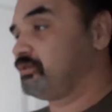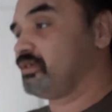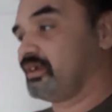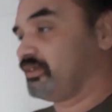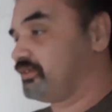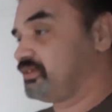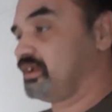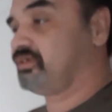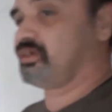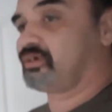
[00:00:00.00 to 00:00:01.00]
sure other
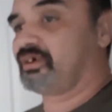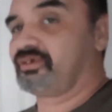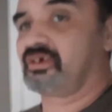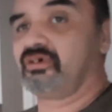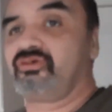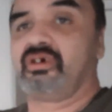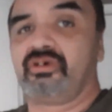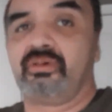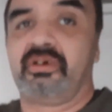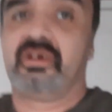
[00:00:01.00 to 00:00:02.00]
states across the country are
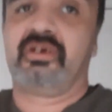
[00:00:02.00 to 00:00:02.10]
doing it